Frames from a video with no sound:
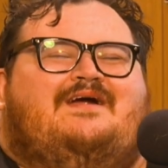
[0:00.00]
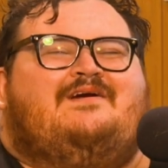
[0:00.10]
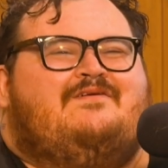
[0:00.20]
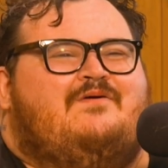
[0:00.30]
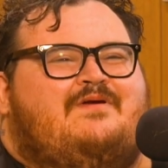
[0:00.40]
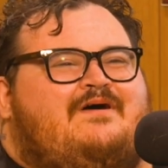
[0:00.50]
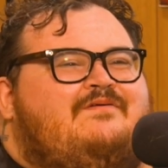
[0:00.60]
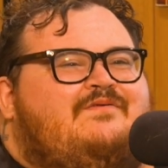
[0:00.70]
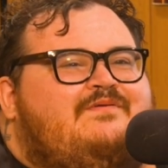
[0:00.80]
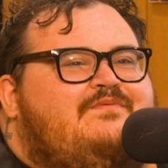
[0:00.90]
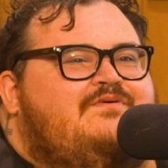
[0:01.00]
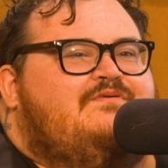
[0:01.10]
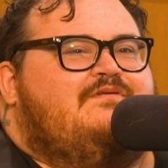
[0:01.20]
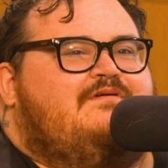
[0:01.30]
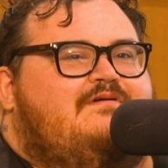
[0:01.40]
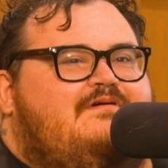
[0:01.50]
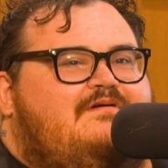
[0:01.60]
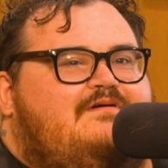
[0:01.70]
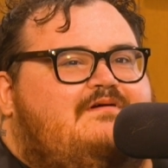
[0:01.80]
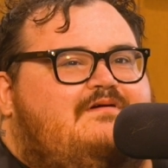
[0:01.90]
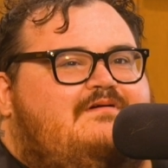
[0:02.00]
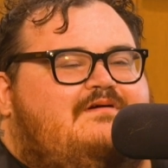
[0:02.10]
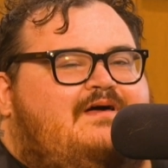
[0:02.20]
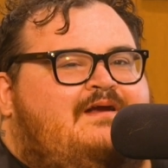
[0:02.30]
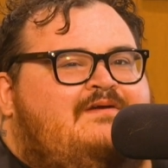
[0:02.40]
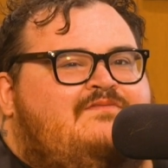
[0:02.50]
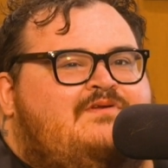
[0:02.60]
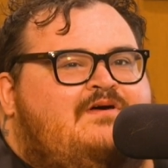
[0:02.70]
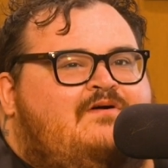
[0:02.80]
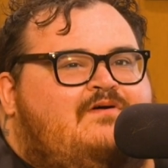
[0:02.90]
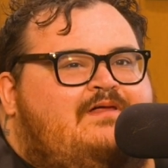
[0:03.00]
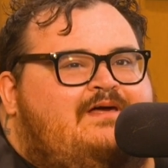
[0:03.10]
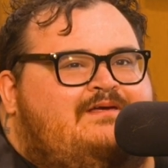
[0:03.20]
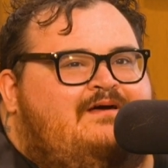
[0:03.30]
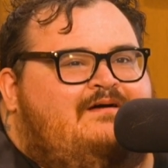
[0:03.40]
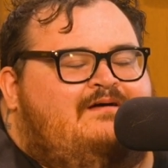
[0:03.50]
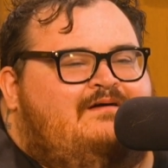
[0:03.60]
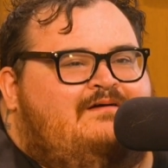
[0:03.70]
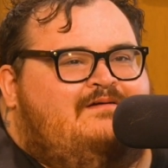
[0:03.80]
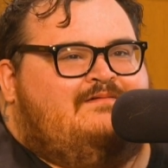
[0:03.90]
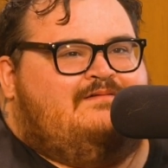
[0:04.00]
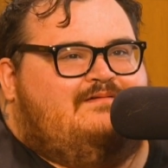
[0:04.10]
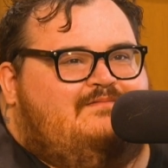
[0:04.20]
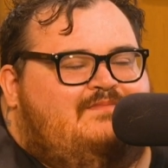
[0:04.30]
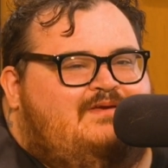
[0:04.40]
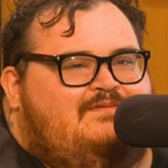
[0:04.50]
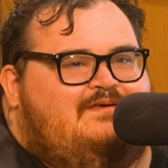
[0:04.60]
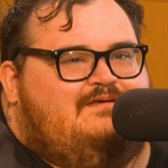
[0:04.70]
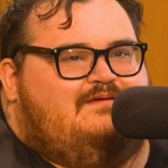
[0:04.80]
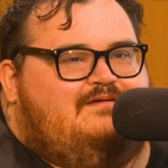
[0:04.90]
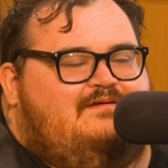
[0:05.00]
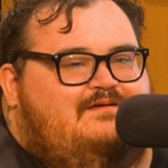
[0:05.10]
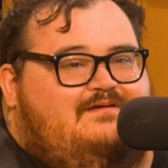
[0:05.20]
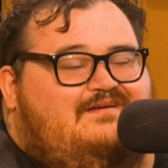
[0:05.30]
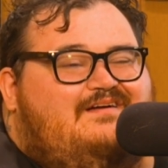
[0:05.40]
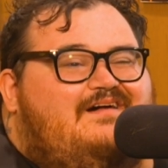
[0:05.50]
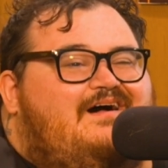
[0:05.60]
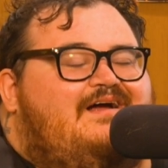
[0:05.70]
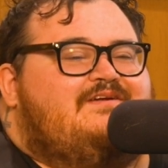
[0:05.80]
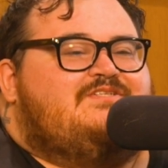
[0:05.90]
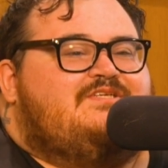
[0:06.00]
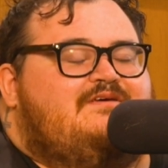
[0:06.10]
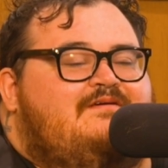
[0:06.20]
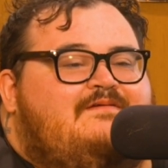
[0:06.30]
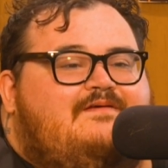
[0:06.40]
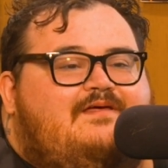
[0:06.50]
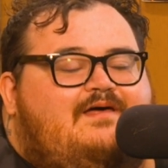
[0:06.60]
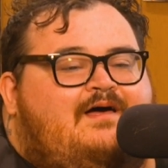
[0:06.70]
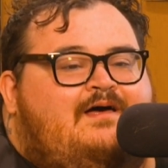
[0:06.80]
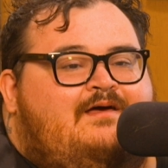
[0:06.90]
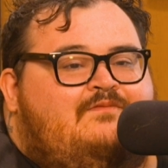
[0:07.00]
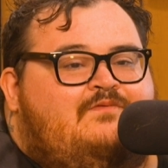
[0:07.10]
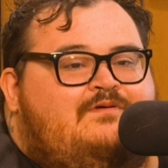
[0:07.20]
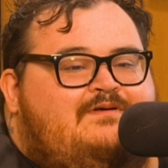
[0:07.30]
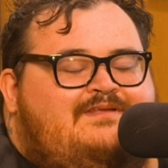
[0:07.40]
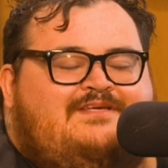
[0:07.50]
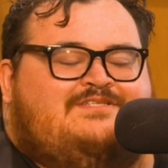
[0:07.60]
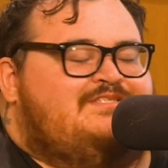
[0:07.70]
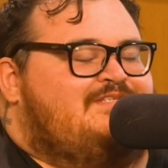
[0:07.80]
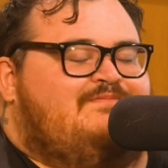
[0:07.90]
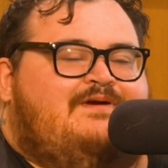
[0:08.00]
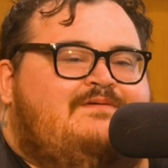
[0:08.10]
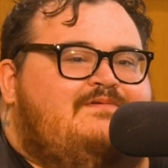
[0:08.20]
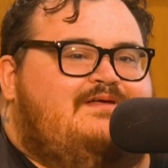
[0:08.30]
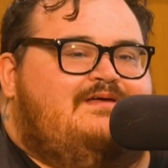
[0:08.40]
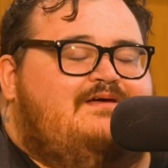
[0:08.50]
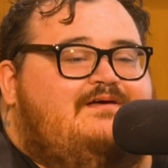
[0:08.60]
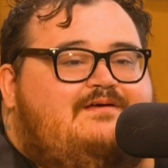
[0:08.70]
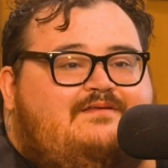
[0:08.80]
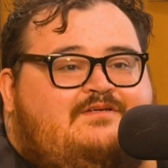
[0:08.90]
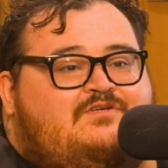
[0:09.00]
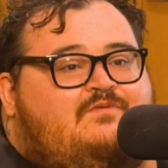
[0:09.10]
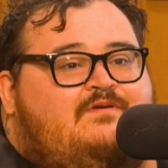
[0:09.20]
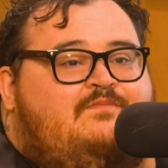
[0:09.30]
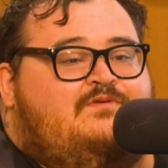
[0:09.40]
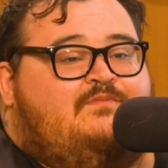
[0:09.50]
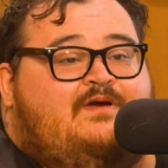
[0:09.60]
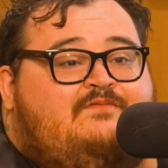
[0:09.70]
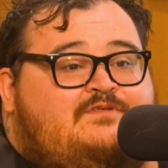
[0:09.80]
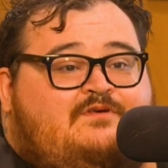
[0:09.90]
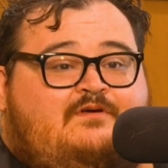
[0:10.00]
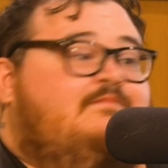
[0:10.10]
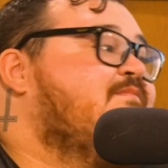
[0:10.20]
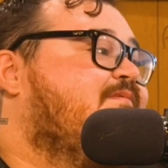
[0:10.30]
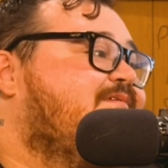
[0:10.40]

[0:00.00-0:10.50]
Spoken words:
don't know what I would reboot. I don't even know. Like, maybe, honestly, I would. This is probably they should reboot the Breakfast Club.